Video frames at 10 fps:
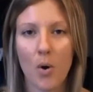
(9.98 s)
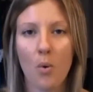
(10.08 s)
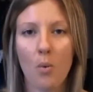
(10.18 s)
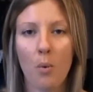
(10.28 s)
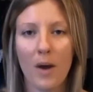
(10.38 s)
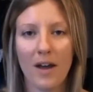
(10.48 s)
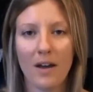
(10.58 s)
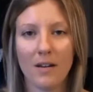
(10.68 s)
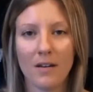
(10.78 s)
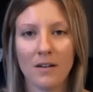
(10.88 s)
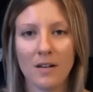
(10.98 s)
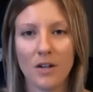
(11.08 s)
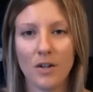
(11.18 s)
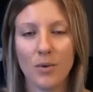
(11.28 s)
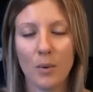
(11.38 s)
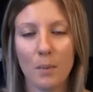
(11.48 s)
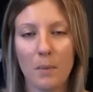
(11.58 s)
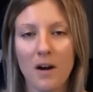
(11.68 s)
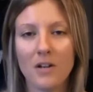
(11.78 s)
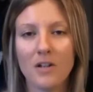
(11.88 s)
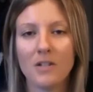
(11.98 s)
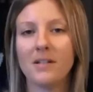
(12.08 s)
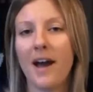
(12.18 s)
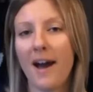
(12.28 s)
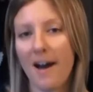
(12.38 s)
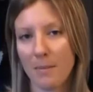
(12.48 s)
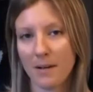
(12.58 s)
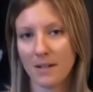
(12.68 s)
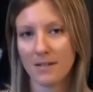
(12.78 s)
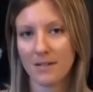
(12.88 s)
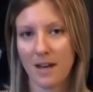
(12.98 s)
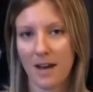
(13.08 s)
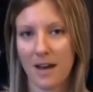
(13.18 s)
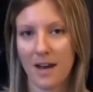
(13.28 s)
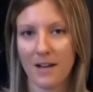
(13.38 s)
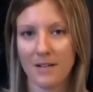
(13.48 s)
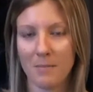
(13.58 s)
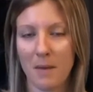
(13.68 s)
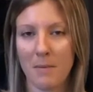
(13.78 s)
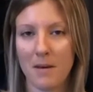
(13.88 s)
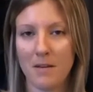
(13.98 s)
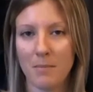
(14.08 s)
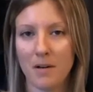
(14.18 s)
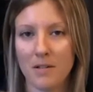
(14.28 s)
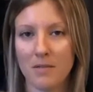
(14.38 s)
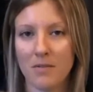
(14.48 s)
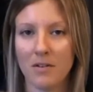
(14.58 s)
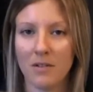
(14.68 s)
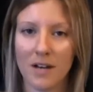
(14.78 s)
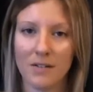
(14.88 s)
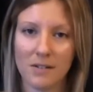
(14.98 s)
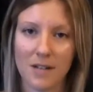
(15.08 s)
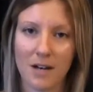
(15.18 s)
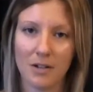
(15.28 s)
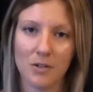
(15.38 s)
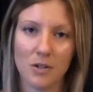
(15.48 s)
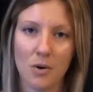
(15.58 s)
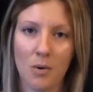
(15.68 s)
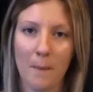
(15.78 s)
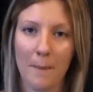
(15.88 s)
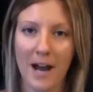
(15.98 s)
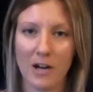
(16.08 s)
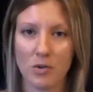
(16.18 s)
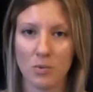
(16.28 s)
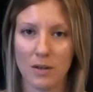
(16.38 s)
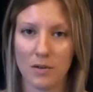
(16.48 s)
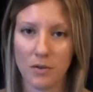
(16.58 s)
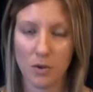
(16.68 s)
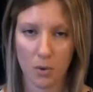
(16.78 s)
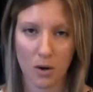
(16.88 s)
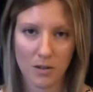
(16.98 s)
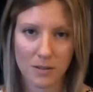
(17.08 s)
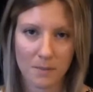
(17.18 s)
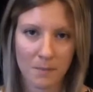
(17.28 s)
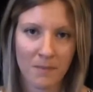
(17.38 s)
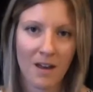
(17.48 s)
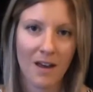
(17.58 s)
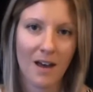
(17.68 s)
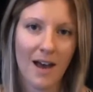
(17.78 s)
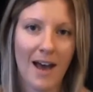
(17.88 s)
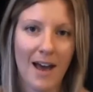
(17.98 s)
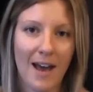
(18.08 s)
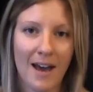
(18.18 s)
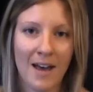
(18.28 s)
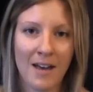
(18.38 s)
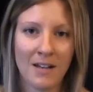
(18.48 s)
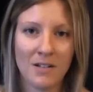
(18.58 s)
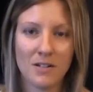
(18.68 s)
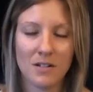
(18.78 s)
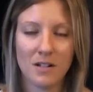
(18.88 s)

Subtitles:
when your partner's habits and maybe parts of their lifestyle don't match with yours. And